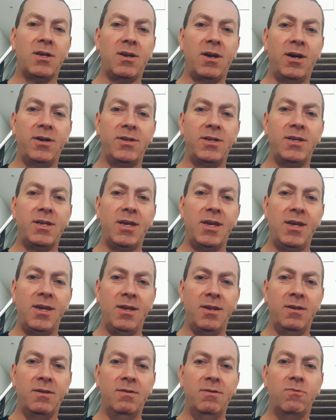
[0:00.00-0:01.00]
loaded
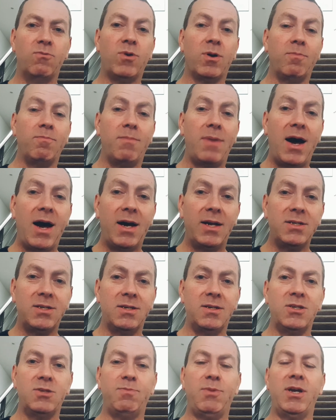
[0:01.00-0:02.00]
in, what
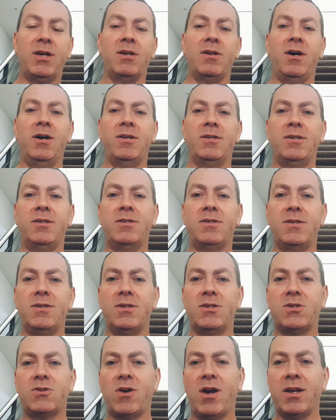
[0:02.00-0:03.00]
margin is being loaded into the
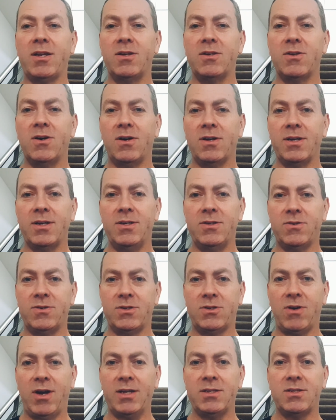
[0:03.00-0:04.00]
Australian dollar
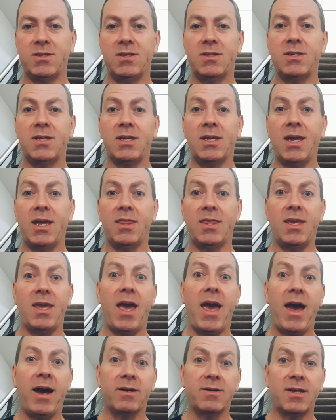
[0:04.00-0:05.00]
interest rates to get the
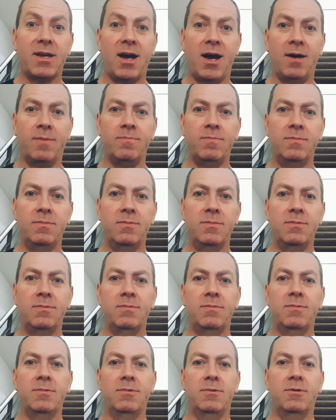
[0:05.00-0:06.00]
outcome,
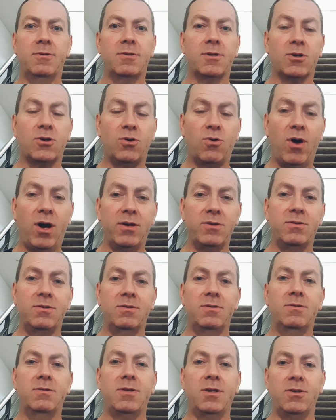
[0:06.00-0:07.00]
the quote
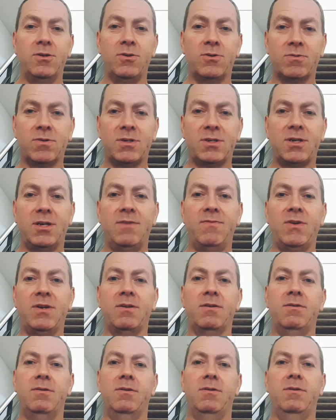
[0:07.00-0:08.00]
that you're receiving.
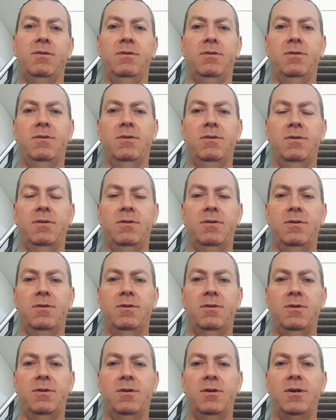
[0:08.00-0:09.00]

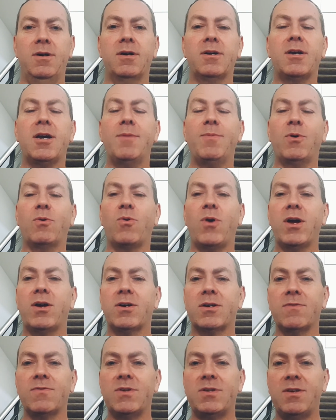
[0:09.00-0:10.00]
Keep a record
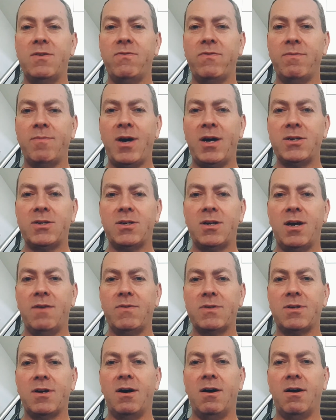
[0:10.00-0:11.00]
of this information over
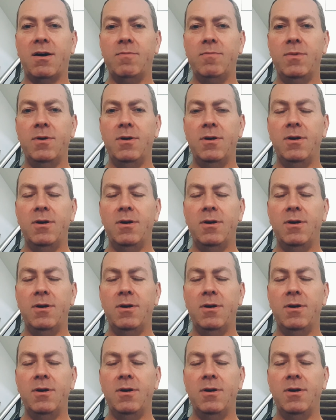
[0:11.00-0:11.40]
time,